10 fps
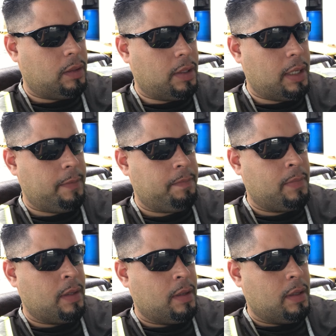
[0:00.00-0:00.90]
Right?
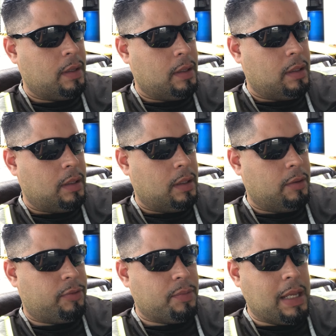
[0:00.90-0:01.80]

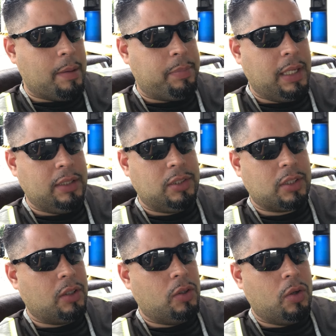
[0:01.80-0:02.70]
From that place
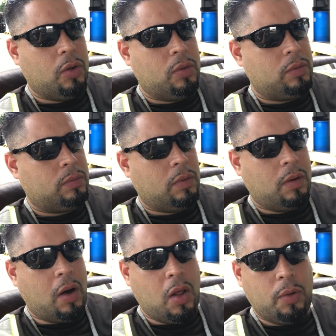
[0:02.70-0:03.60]
you could go
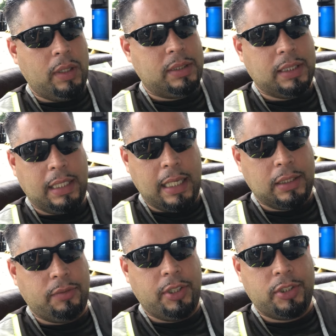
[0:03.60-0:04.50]
all the way to the
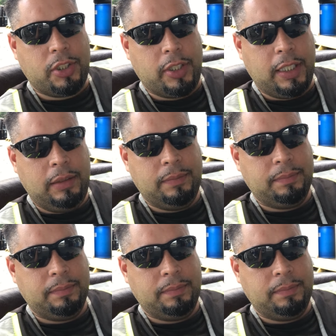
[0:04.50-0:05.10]
end of your journey.